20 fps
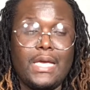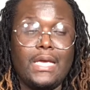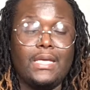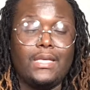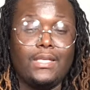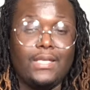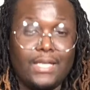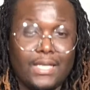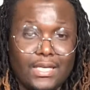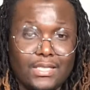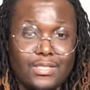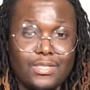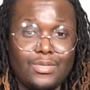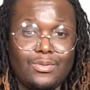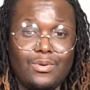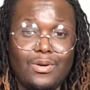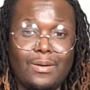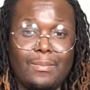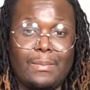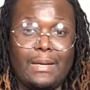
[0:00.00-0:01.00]
Yes, you
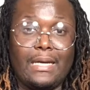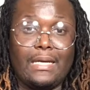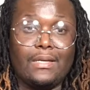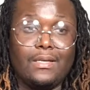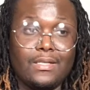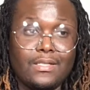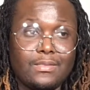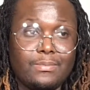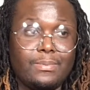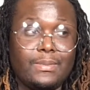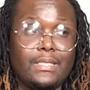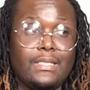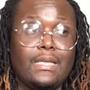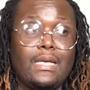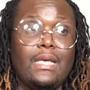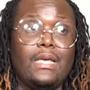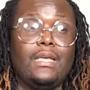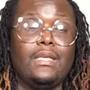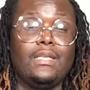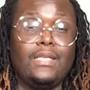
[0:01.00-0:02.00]
are my husband.
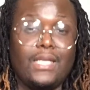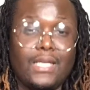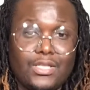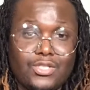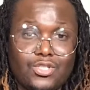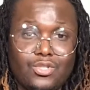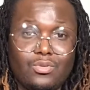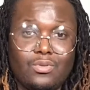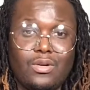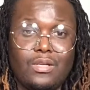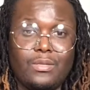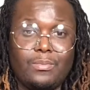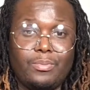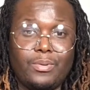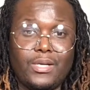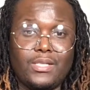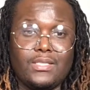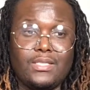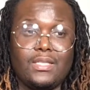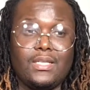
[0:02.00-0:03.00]
Yes, you are the
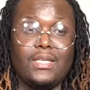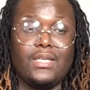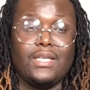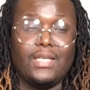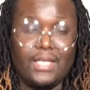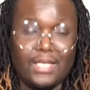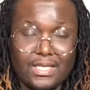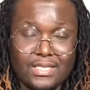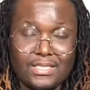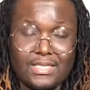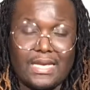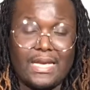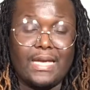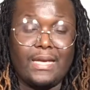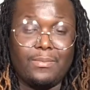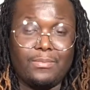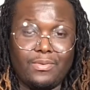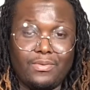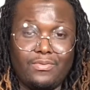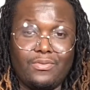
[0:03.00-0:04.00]
president. Yes, I
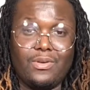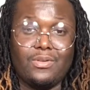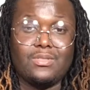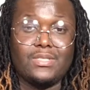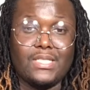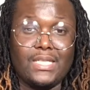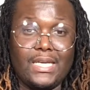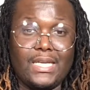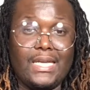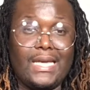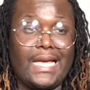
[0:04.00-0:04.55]
am the first lady.